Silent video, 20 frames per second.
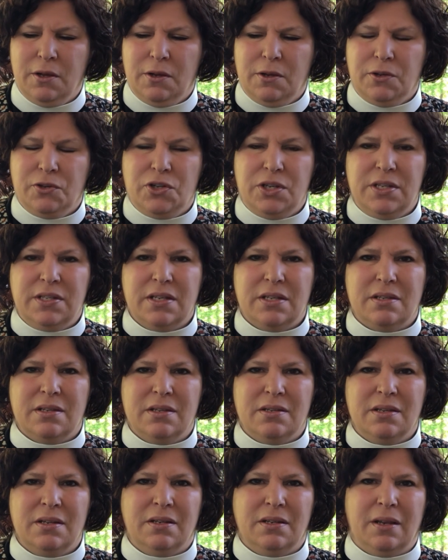Jesus
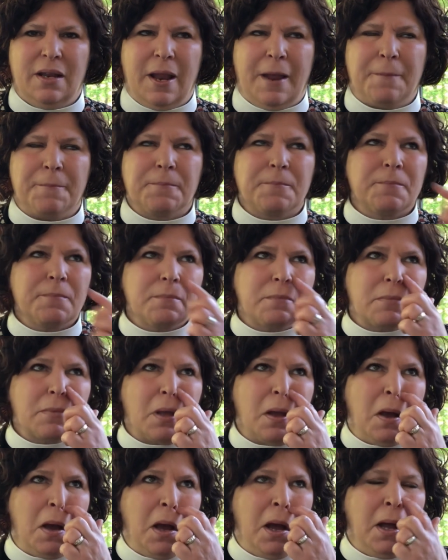isn't
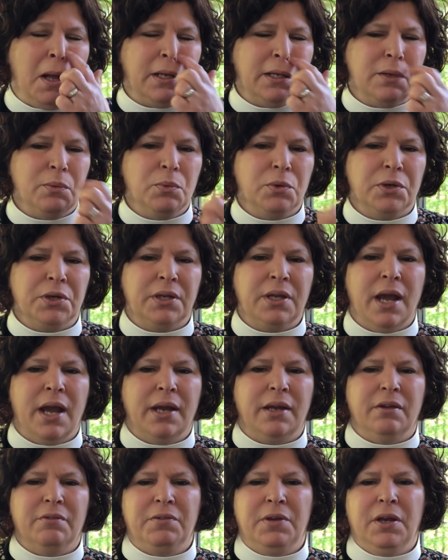a Hollywood
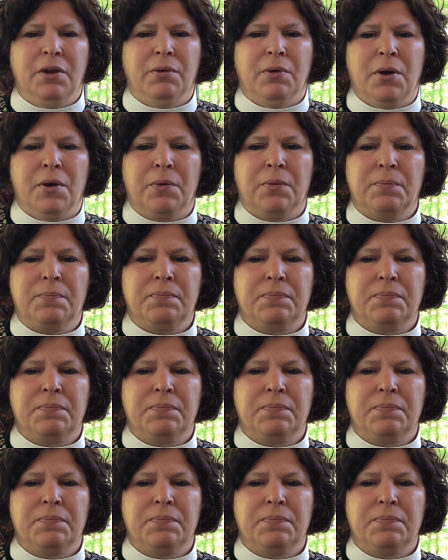kind of hero.